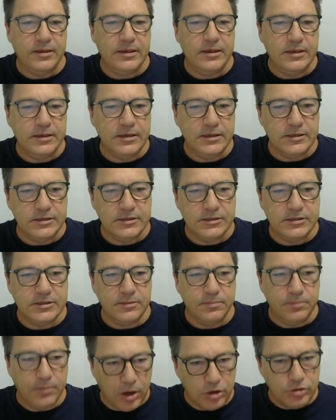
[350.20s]

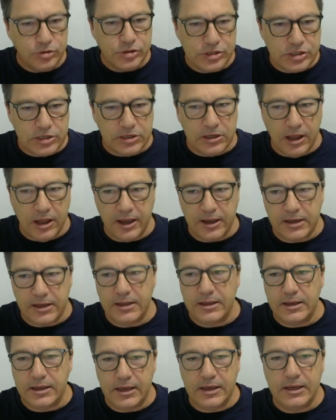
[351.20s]
is most
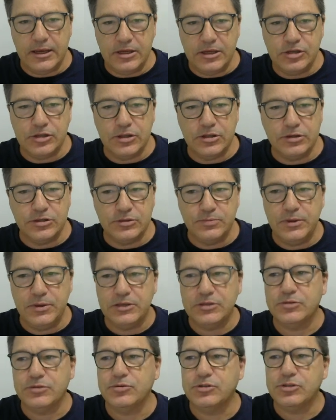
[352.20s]
likely in each of those
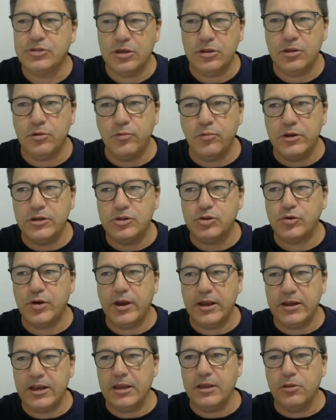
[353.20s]
pixels, so that we're
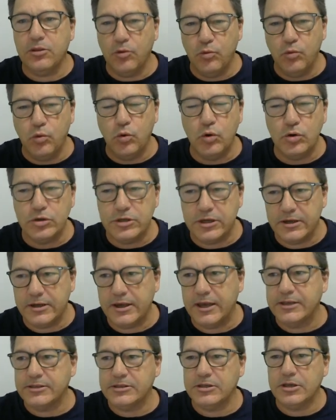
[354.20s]
tracking the water
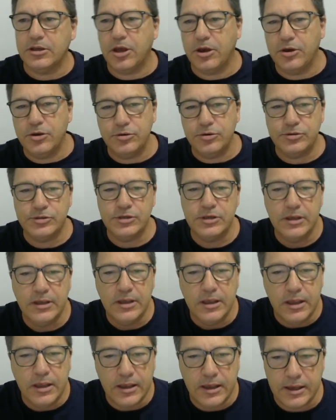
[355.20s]
as it goes
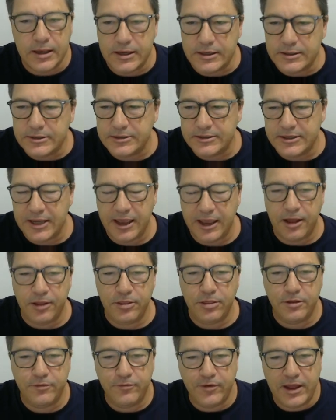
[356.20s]

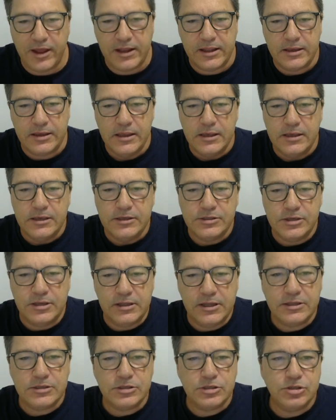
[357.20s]
down the valley. So
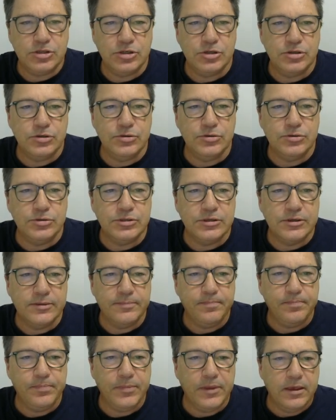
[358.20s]
let's choose
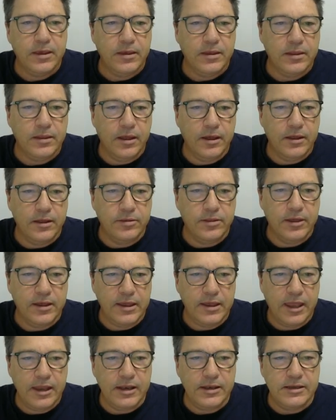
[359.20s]
the
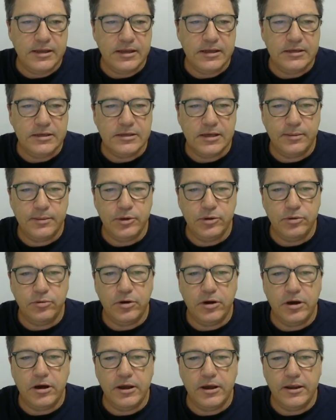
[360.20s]

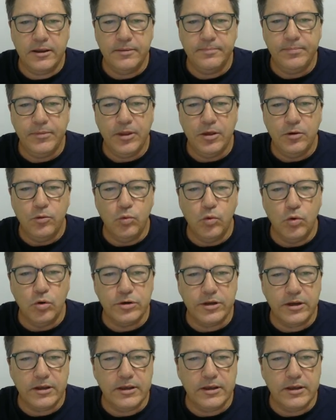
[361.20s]
NDWI water